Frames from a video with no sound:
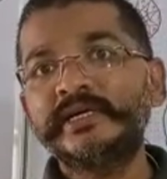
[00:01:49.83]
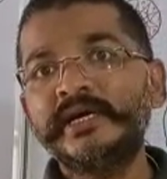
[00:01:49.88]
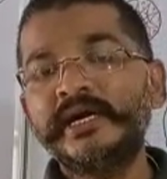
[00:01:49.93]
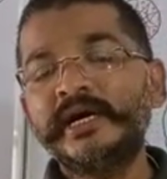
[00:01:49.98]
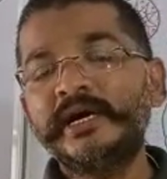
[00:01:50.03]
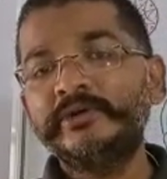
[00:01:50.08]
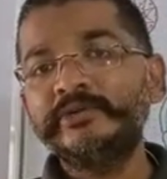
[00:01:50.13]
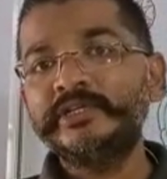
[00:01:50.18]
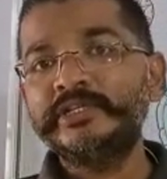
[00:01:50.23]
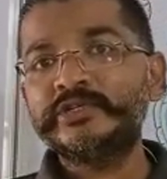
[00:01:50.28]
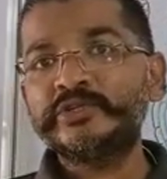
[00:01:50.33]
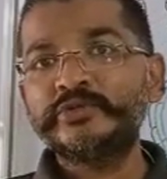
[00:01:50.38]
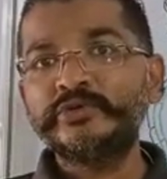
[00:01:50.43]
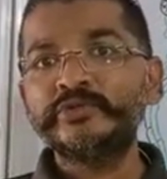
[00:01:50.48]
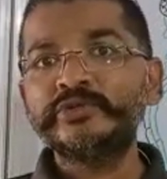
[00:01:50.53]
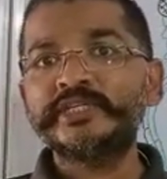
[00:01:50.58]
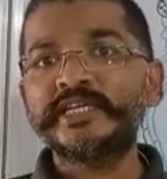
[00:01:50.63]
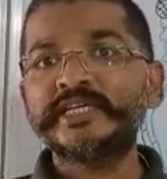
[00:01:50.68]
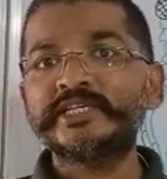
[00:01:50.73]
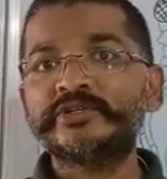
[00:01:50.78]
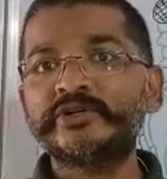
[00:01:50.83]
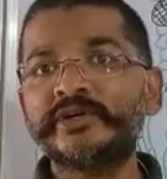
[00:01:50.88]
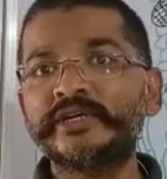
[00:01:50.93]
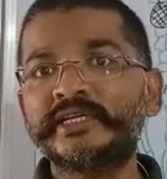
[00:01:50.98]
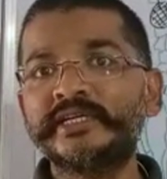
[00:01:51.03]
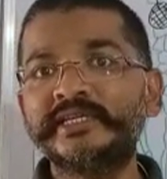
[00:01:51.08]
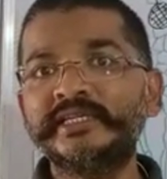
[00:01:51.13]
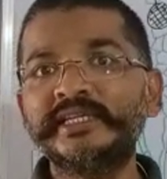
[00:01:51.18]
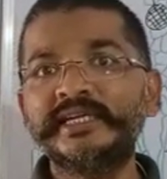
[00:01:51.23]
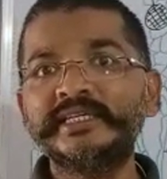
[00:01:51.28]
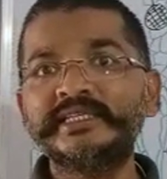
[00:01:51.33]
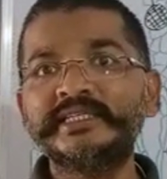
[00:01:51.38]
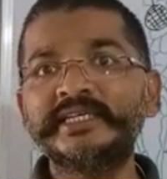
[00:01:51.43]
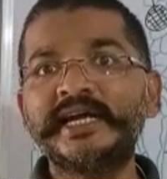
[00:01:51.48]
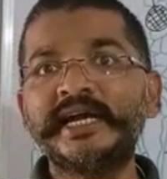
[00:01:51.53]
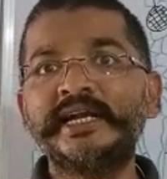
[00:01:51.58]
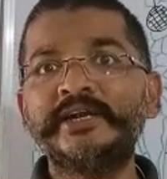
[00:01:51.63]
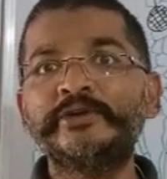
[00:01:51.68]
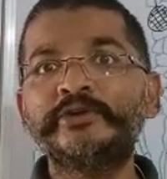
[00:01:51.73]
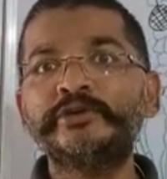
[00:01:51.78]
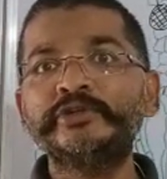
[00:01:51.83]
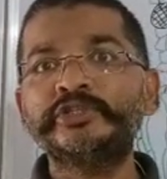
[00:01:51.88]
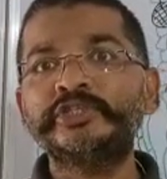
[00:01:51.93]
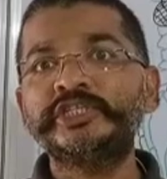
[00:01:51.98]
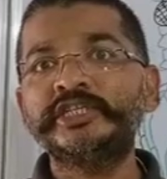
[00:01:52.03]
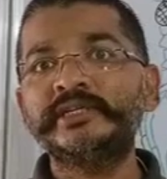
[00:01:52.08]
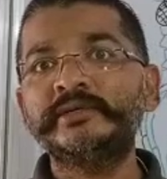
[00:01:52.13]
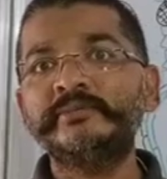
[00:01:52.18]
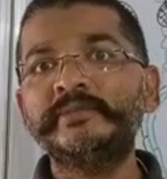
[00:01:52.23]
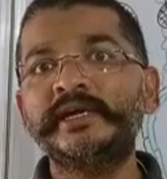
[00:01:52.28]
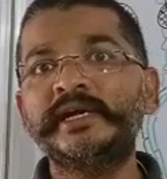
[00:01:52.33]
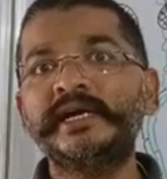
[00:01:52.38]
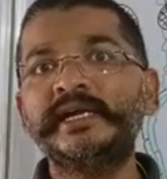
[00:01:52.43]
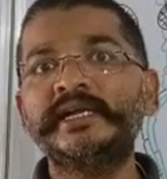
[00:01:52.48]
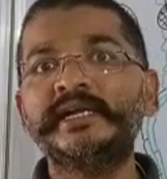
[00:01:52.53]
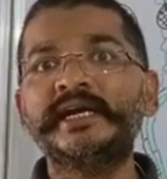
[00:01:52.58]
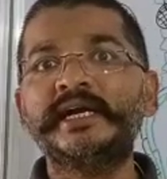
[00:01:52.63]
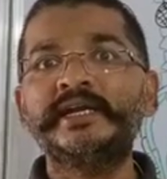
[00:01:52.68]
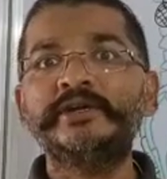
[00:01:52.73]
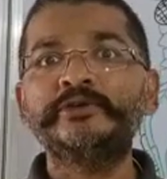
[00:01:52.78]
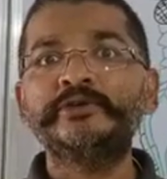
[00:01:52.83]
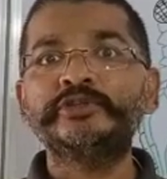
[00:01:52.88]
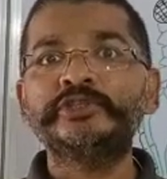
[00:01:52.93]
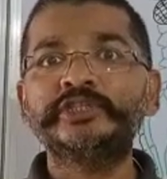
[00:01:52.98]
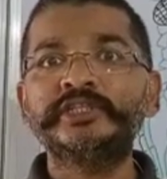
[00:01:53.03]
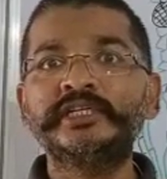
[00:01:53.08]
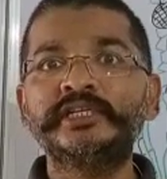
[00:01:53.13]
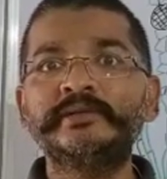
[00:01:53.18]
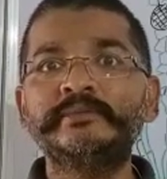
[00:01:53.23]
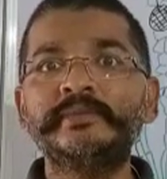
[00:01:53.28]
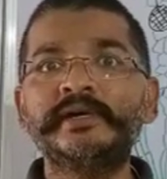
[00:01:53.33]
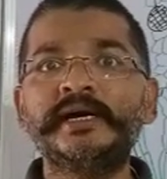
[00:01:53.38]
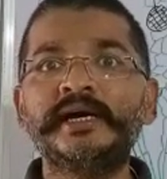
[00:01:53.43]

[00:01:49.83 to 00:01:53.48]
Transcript: How these two sex organs, that is androecium and gynoecium,